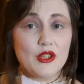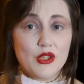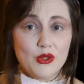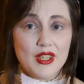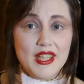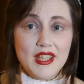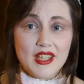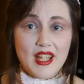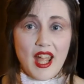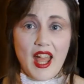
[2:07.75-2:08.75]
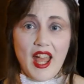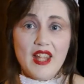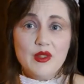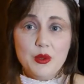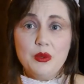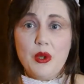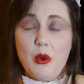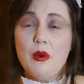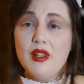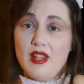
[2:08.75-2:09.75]
strategic as you
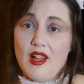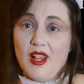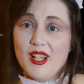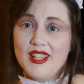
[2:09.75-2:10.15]
go along.